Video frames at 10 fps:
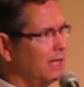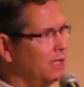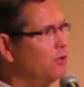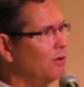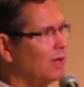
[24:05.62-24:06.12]

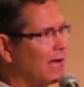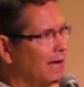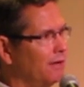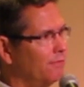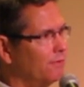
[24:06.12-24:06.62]
in your
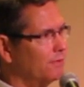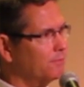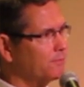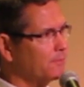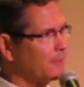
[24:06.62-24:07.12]
life?
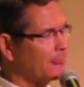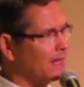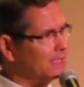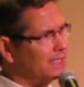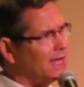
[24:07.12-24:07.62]

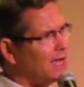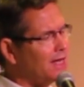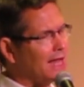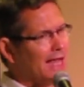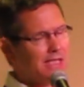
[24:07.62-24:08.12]
Has God